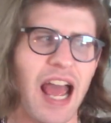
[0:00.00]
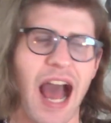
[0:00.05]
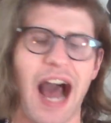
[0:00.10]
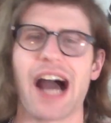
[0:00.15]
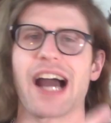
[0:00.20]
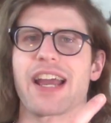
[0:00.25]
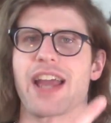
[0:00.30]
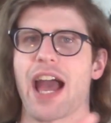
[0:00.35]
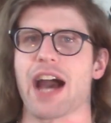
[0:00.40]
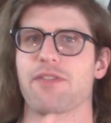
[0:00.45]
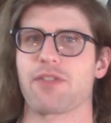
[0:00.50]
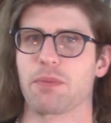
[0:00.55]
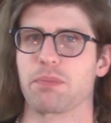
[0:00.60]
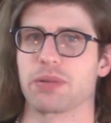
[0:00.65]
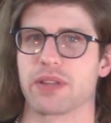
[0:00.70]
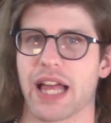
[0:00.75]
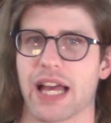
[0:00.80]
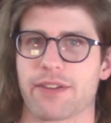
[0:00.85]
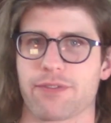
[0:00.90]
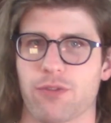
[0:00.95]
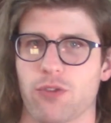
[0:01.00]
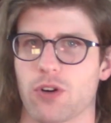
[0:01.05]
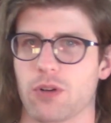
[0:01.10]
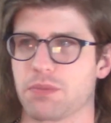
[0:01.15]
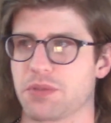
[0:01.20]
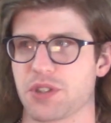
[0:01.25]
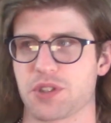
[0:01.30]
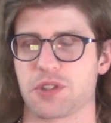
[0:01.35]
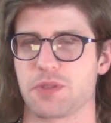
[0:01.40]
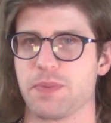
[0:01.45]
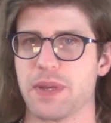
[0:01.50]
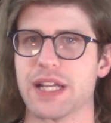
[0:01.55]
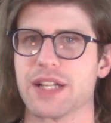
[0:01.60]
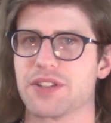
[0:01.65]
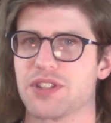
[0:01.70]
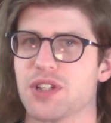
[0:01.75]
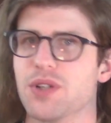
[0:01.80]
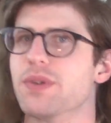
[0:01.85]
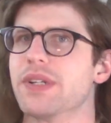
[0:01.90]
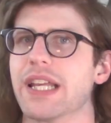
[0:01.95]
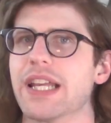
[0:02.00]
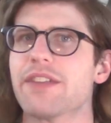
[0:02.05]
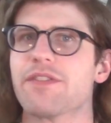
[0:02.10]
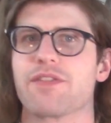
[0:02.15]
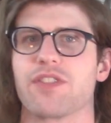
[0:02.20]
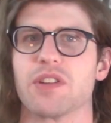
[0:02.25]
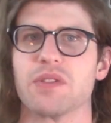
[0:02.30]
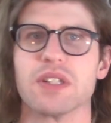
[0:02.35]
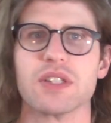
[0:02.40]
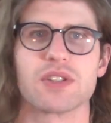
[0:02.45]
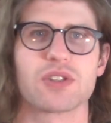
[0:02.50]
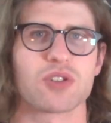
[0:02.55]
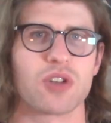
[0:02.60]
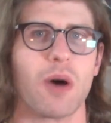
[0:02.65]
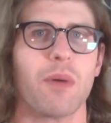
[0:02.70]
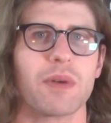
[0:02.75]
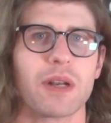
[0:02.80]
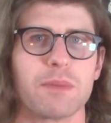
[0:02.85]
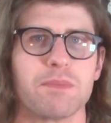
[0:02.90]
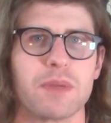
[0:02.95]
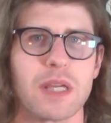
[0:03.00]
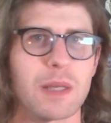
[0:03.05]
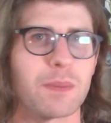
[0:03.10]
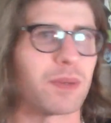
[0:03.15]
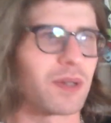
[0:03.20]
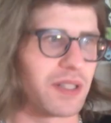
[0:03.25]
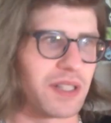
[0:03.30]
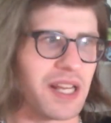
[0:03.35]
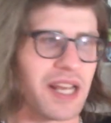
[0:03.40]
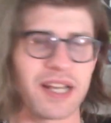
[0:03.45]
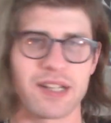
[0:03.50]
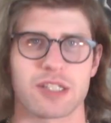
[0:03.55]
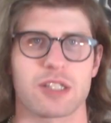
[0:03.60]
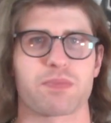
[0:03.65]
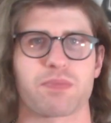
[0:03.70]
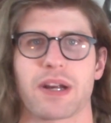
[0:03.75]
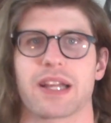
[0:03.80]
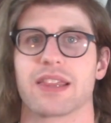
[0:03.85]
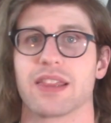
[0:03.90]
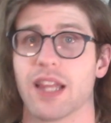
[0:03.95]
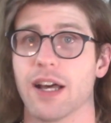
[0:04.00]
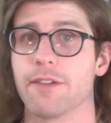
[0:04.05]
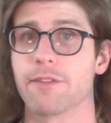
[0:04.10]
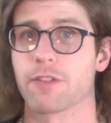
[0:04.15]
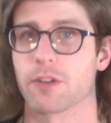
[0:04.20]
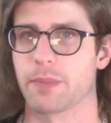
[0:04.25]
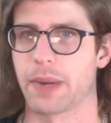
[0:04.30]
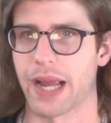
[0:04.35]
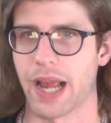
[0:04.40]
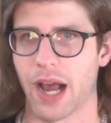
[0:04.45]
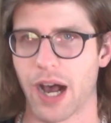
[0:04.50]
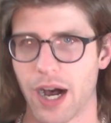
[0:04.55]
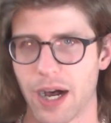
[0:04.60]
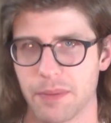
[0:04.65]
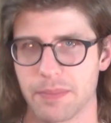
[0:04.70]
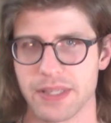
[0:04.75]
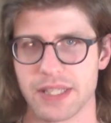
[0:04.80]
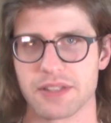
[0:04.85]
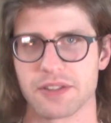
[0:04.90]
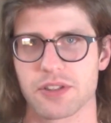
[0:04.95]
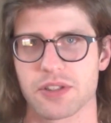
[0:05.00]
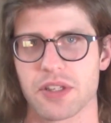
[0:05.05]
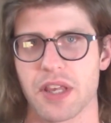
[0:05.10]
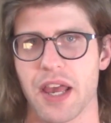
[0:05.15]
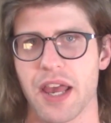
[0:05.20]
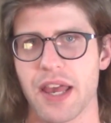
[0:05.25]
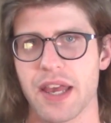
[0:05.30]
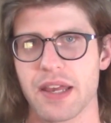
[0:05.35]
I have a platform to speak to and influence so many people and spread love for my hobbies.